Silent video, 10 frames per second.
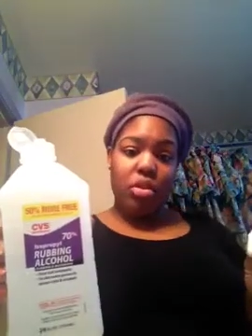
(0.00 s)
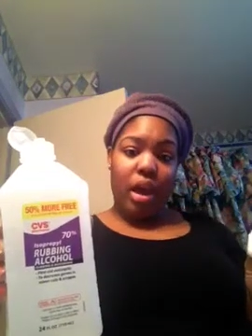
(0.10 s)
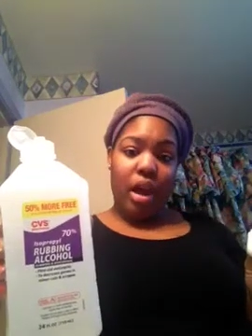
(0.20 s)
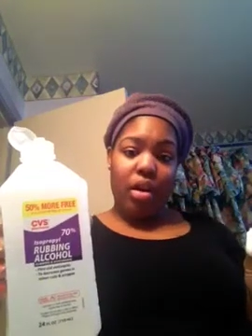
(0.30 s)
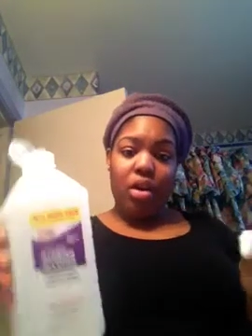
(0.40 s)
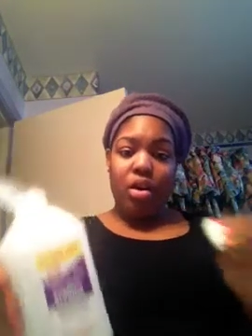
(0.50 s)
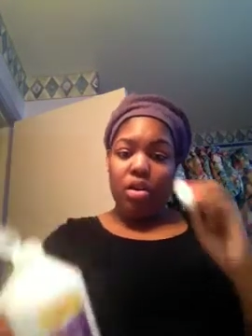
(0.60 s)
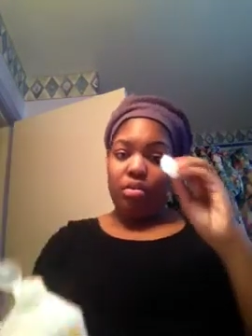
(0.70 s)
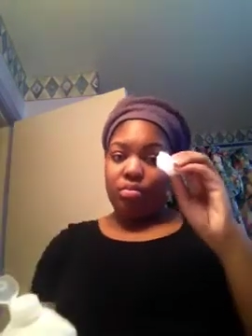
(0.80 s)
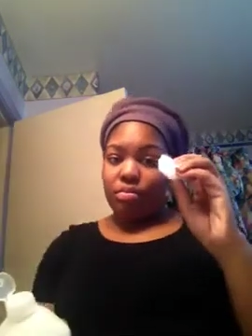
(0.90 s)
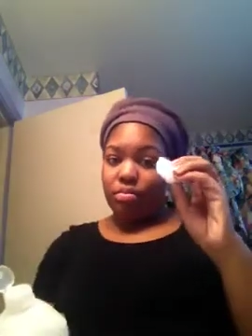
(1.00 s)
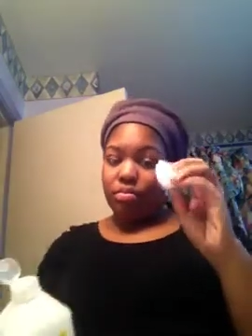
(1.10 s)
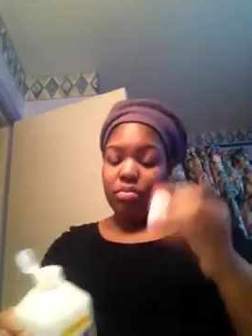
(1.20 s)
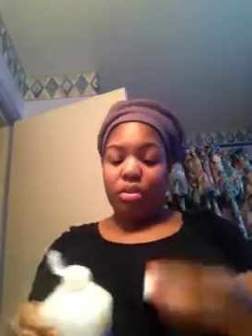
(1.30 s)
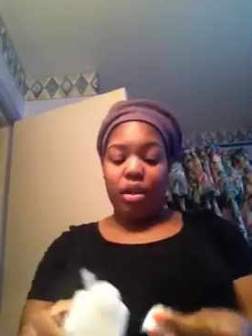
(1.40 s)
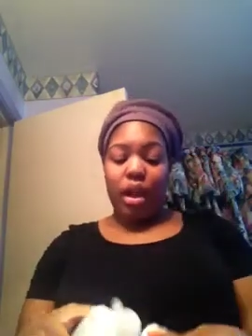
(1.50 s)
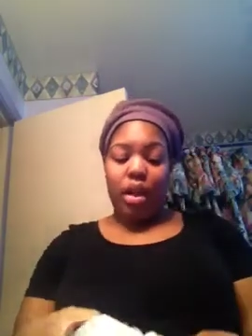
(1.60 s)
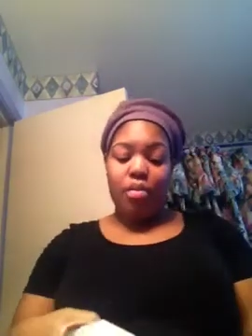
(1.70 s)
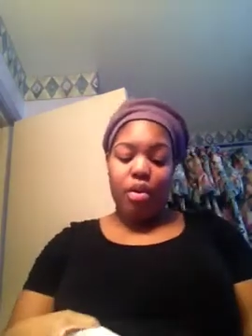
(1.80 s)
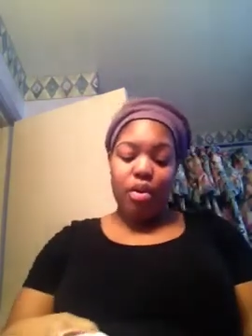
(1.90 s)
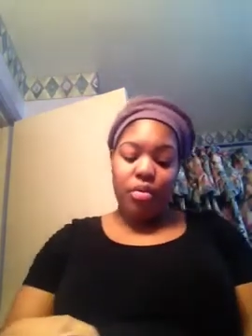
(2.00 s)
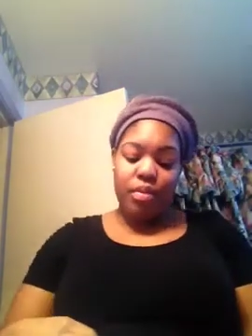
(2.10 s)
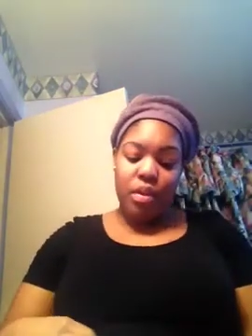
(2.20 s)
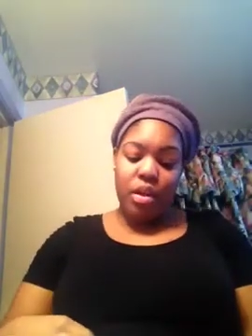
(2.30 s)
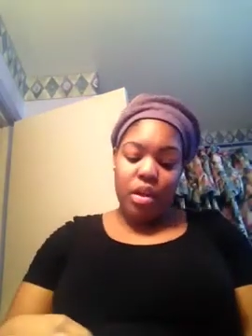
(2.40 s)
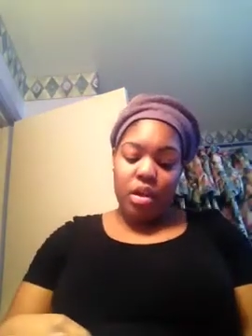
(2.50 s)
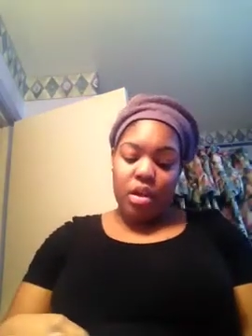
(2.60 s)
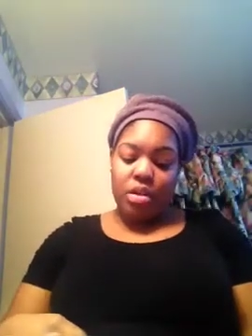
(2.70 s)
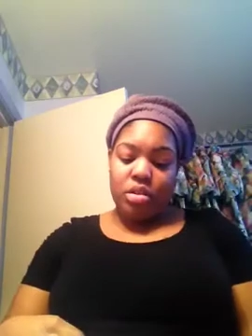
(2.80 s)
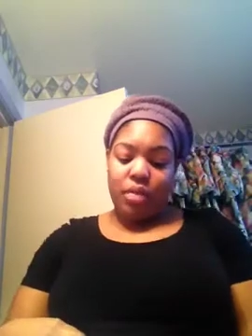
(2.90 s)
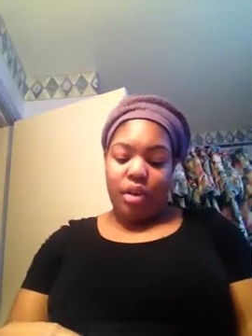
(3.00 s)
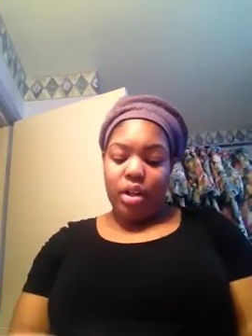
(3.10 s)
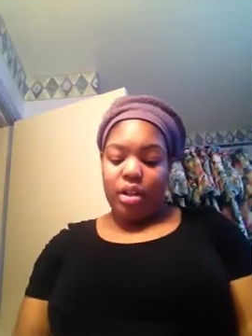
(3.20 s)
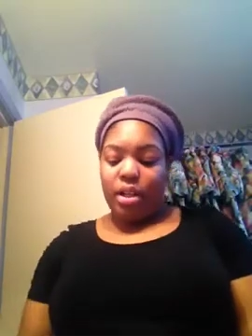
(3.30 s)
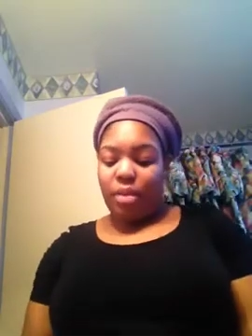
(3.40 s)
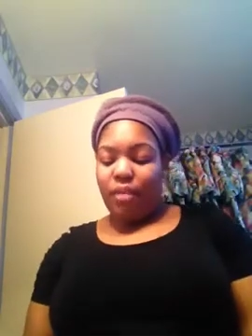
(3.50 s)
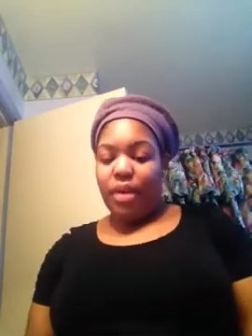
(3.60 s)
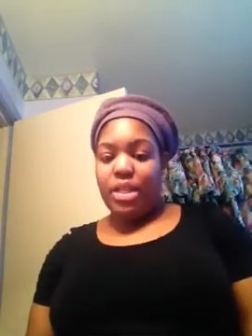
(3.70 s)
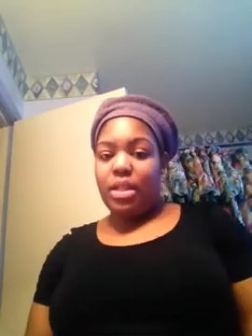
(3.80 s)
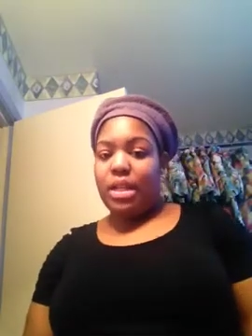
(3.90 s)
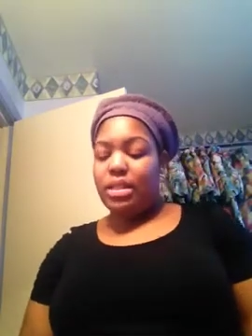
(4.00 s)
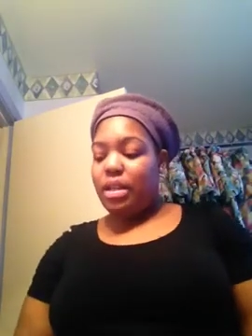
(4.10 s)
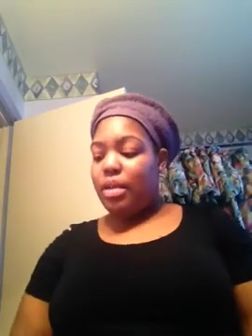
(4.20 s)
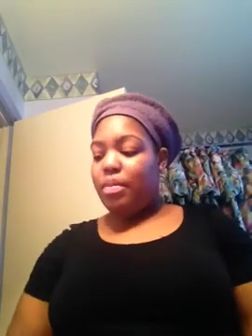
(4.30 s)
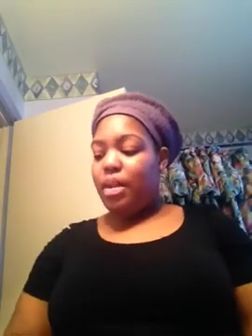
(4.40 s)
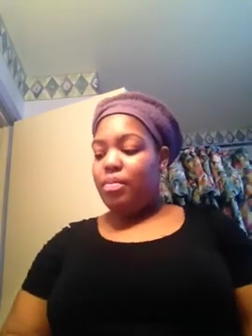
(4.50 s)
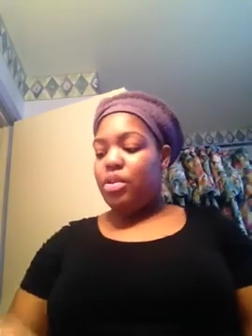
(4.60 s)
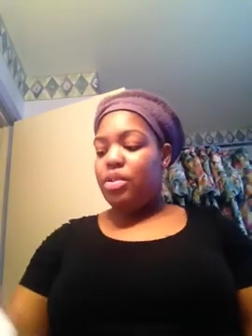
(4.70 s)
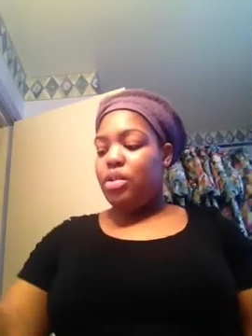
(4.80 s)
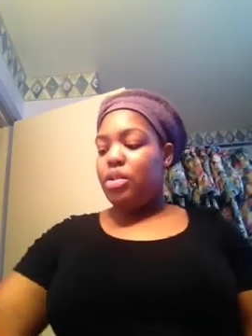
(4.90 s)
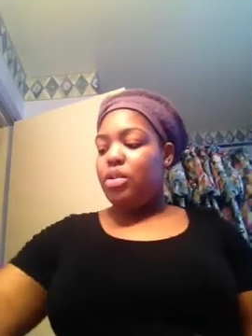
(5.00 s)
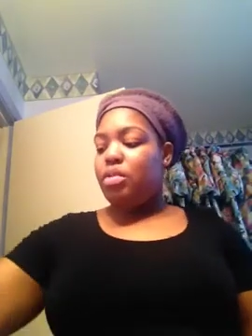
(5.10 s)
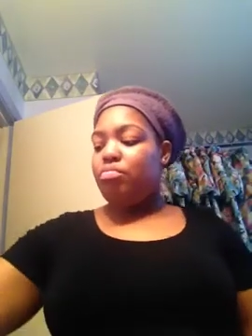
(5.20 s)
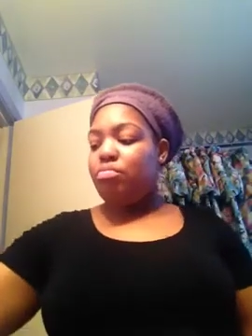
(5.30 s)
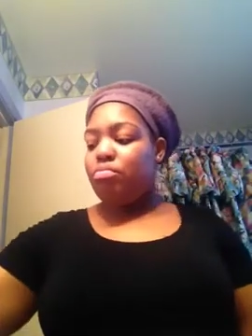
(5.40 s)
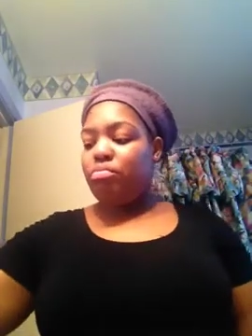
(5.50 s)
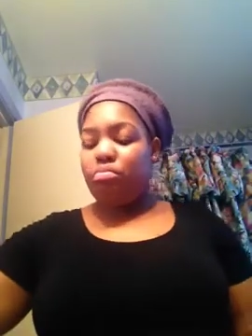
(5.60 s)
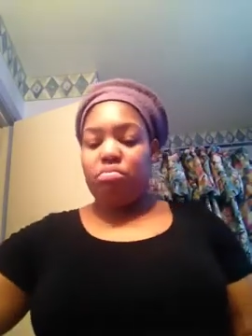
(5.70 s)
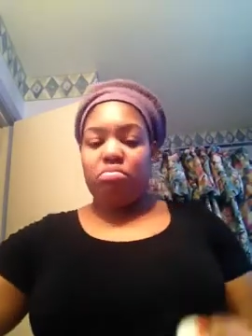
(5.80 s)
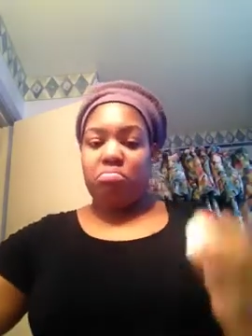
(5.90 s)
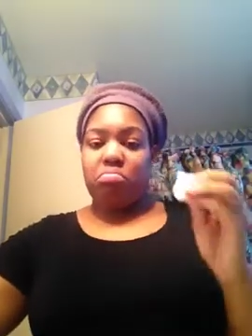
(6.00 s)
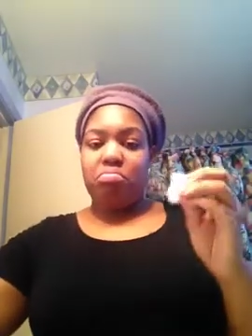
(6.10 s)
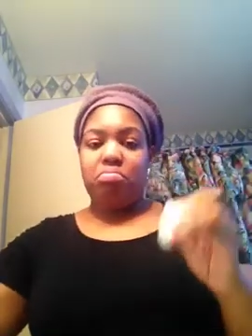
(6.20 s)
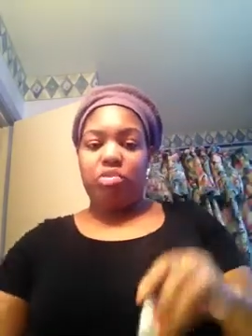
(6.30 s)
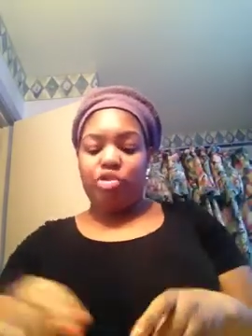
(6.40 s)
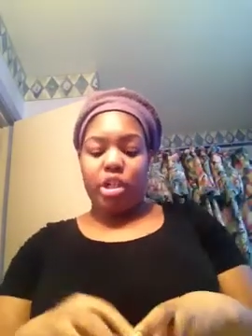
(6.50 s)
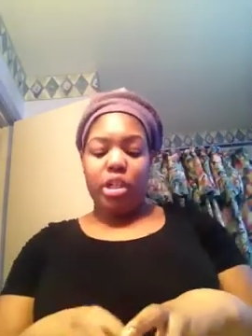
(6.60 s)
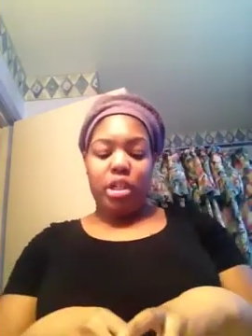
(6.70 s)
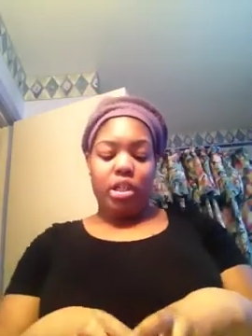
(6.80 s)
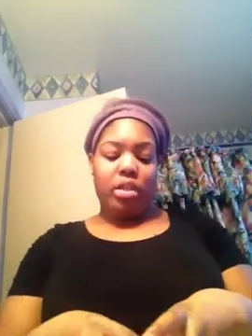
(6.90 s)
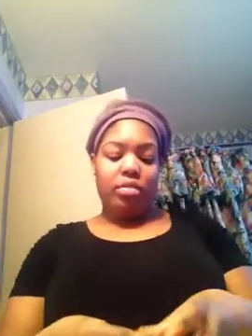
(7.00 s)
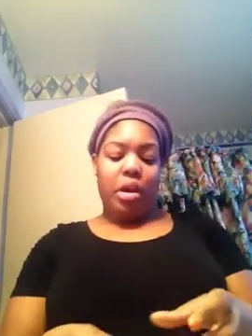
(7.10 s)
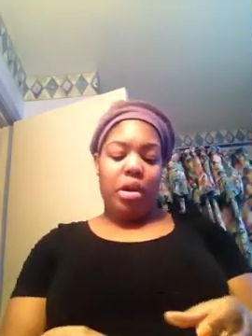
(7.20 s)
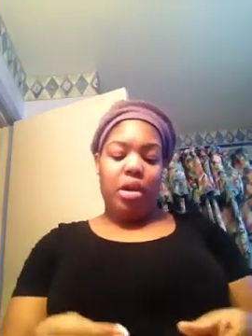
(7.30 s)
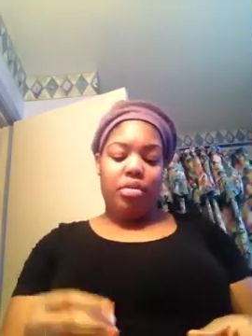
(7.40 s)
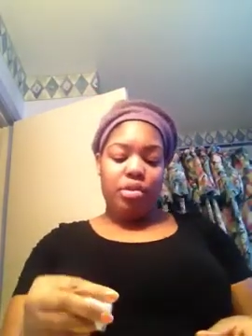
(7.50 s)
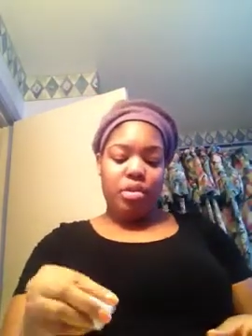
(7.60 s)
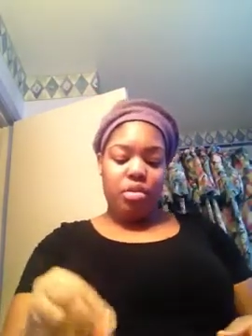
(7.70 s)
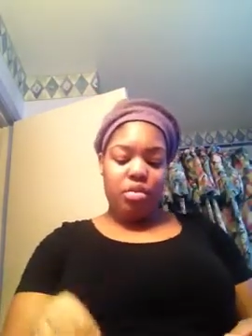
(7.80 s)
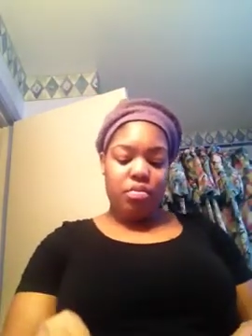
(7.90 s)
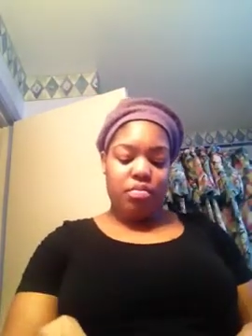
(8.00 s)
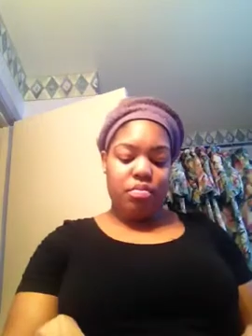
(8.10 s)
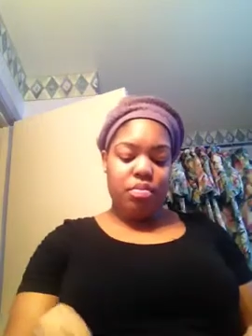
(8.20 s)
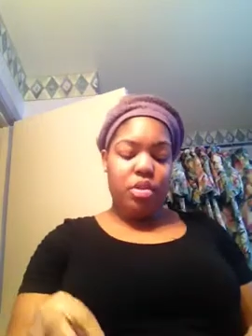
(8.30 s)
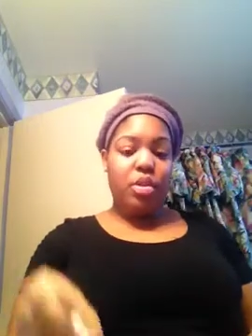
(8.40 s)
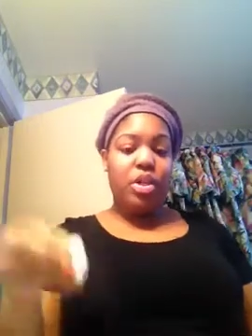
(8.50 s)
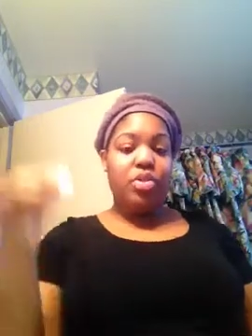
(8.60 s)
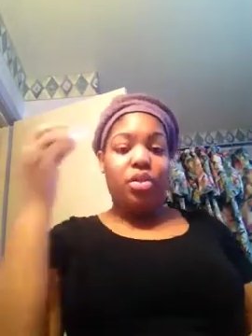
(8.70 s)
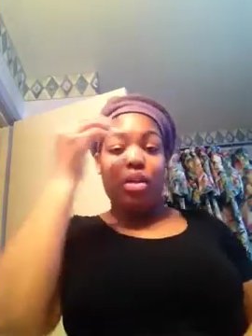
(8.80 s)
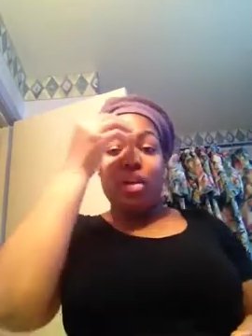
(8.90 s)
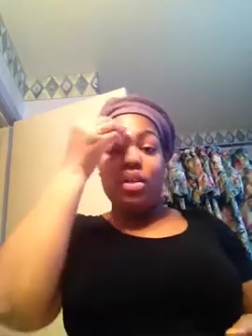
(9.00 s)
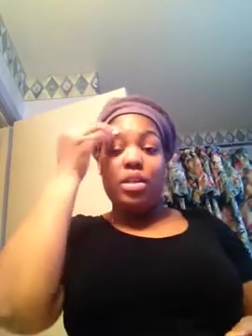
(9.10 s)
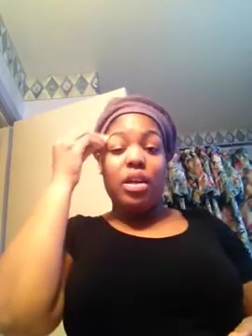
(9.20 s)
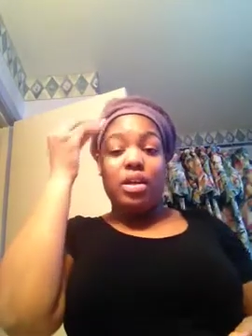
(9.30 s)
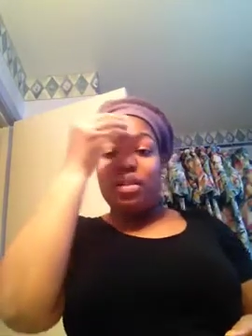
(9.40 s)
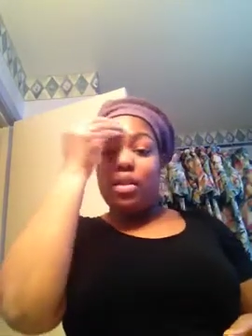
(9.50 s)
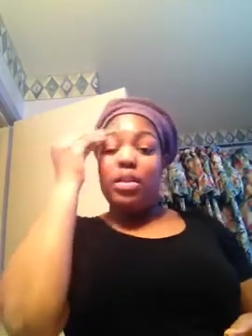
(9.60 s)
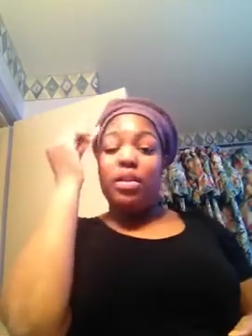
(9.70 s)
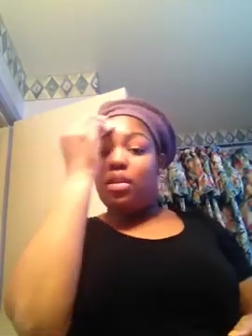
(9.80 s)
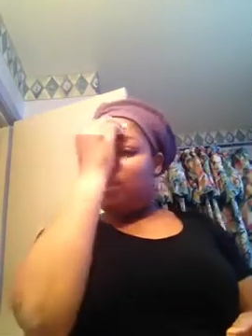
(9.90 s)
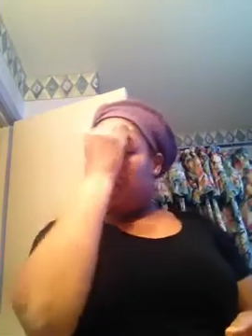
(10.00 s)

alcohol and cotton ball. So I've already cleaned my face last night, but I'm just going to re-clean it right now, just to make sure that it's nice and